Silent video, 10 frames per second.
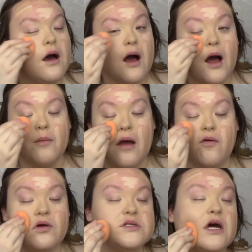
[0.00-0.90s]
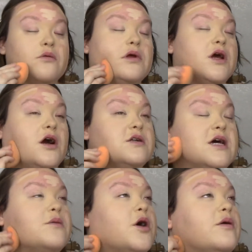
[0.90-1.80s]
I always had a really hard
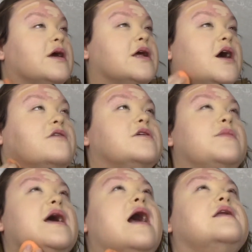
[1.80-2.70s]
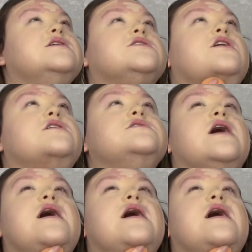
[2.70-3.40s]
time going in and covering my acne scars.